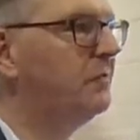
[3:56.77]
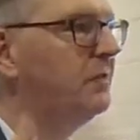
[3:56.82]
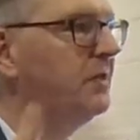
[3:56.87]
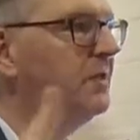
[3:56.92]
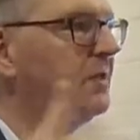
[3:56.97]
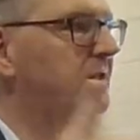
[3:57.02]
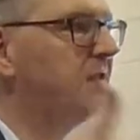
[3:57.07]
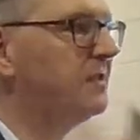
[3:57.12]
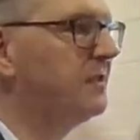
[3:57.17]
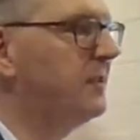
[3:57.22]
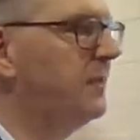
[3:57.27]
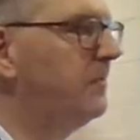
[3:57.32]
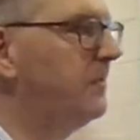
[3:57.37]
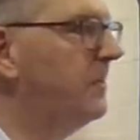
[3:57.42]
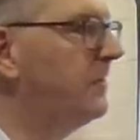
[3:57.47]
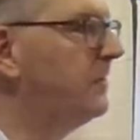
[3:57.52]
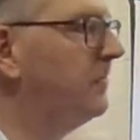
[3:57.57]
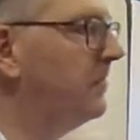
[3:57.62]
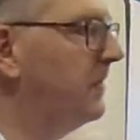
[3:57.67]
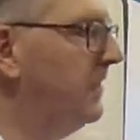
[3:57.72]
the
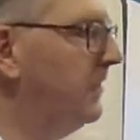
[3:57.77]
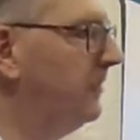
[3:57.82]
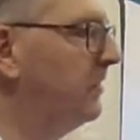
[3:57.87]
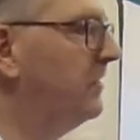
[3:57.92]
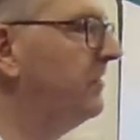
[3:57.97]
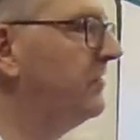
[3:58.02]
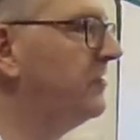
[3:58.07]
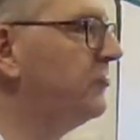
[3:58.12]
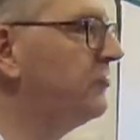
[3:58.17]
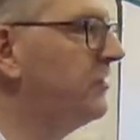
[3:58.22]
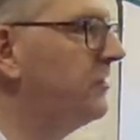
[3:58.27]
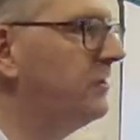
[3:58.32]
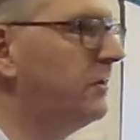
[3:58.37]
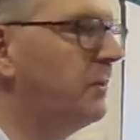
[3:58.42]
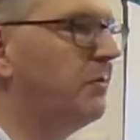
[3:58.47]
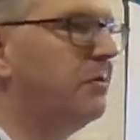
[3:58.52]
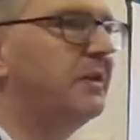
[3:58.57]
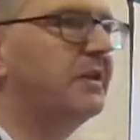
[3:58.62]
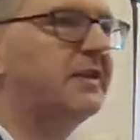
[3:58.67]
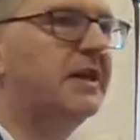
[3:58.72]
incipient people of Israel
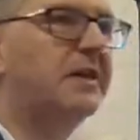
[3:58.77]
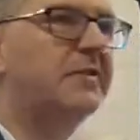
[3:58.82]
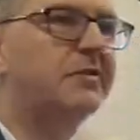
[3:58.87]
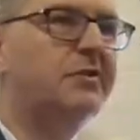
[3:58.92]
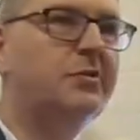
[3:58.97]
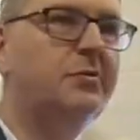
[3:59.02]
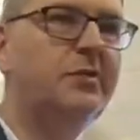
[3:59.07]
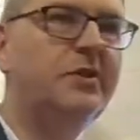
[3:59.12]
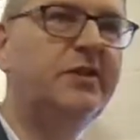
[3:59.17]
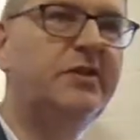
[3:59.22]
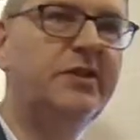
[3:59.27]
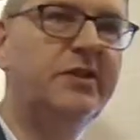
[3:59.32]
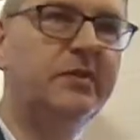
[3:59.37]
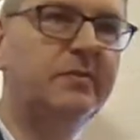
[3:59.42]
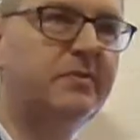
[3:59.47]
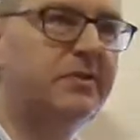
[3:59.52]
going down to Egypt.